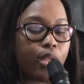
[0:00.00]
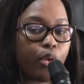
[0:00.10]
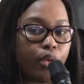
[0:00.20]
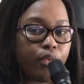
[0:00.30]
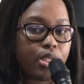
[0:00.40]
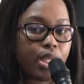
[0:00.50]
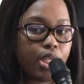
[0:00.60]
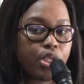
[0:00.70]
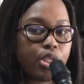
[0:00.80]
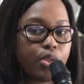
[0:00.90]
individuals,
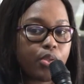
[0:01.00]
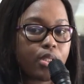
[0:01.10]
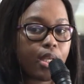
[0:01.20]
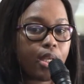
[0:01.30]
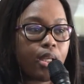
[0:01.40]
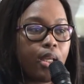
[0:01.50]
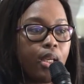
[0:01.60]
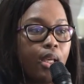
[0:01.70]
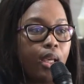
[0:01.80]
they've got programs.